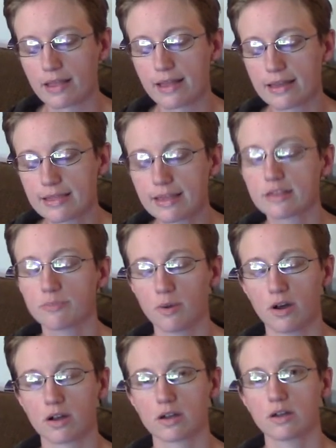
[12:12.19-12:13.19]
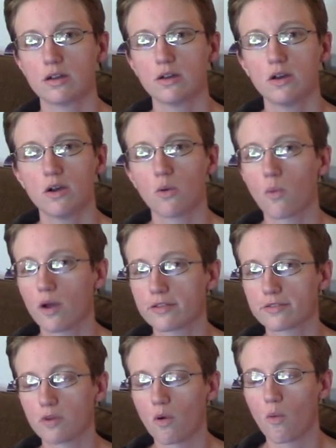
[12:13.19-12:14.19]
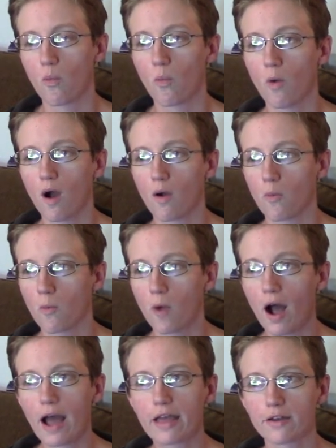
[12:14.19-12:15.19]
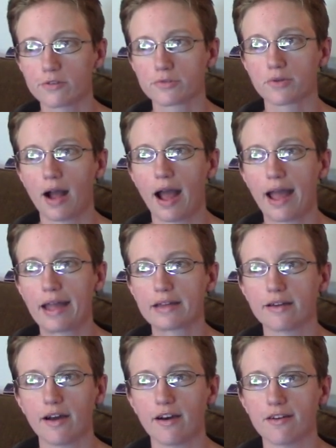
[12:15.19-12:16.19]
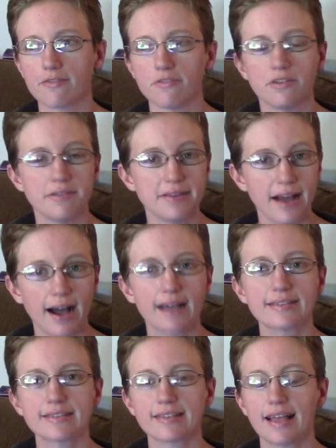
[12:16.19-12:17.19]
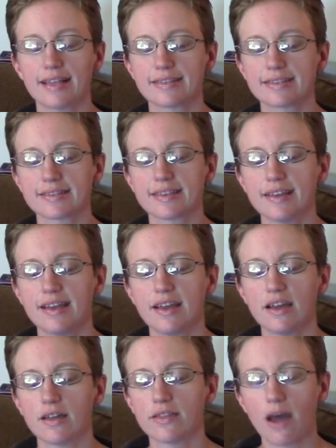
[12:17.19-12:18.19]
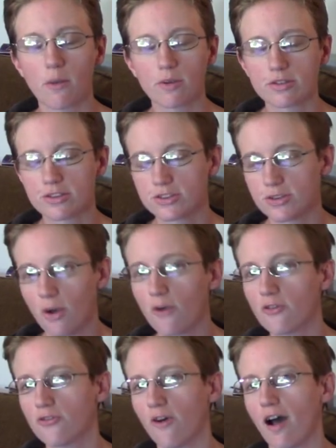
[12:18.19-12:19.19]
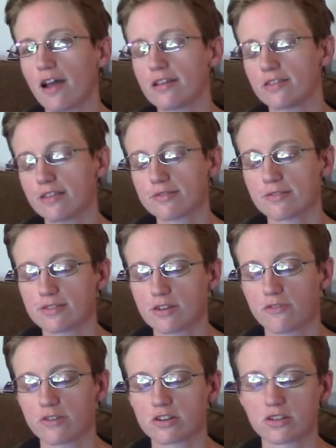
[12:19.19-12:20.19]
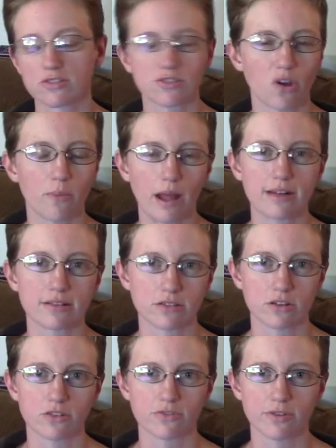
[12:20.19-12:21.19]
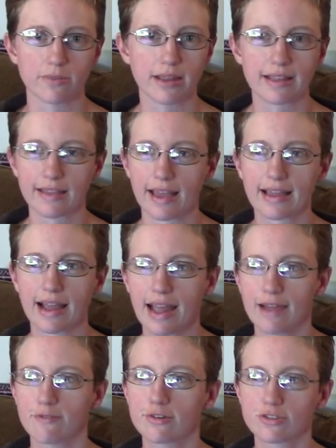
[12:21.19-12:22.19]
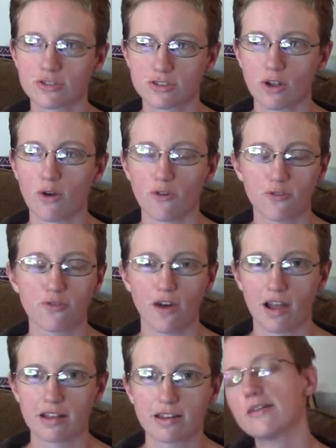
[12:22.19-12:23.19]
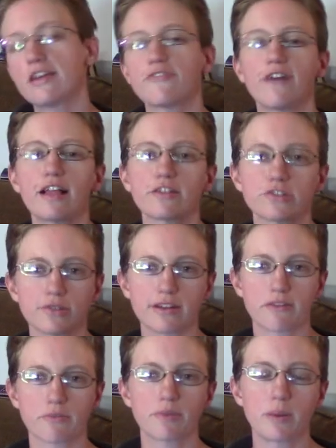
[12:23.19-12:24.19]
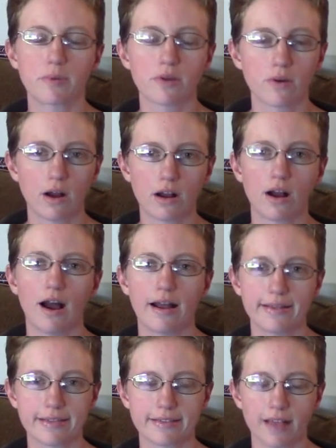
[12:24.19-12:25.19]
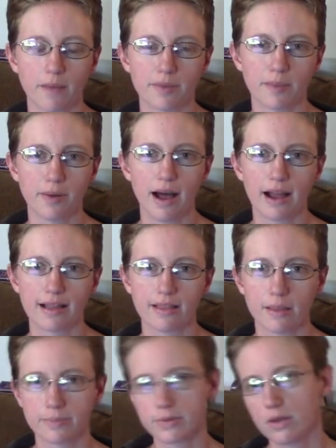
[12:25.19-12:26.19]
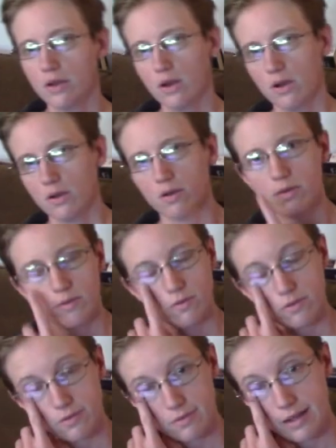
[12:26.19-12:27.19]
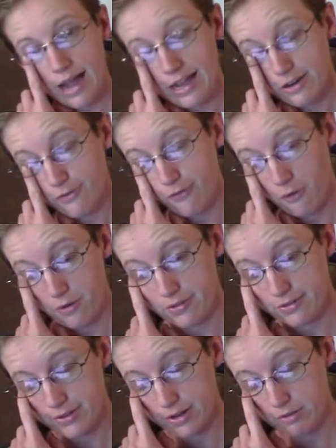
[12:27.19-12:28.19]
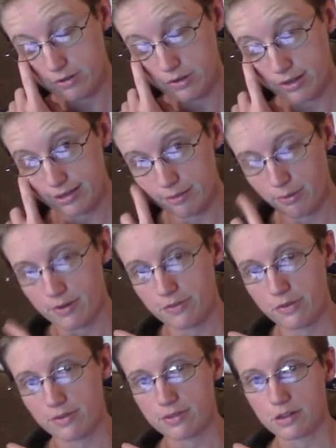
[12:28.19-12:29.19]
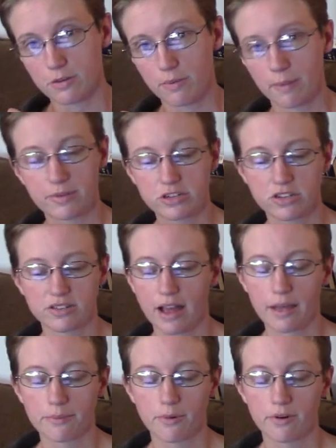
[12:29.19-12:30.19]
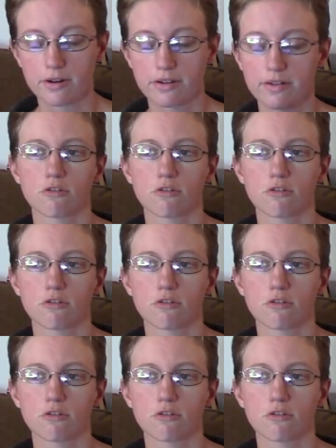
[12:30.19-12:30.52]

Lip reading: Like, this book was a wild ride of nonsense that was so fun. This was an official so bad it's good for me. Like, it was so fun. It follows 3 different people who are caught in the zombie apocalypse. Kind of 4. There's another one who gets a point of view a little bit, but she's not important.